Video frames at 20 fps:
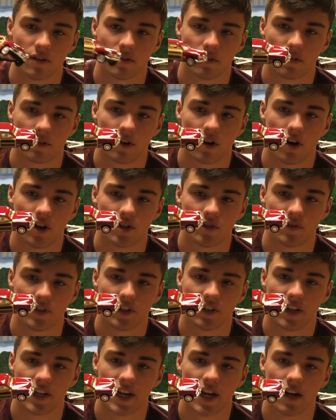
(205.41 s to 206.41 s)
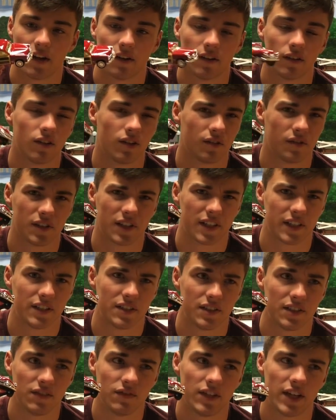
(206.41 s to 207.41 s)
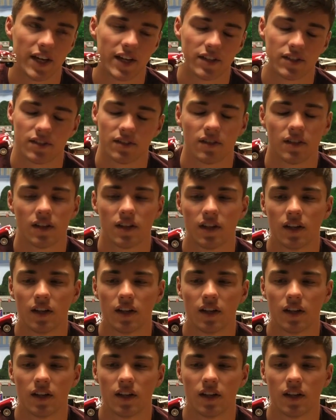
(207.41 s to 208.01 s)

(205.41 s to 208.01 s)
cars for your layout, along with like CVS.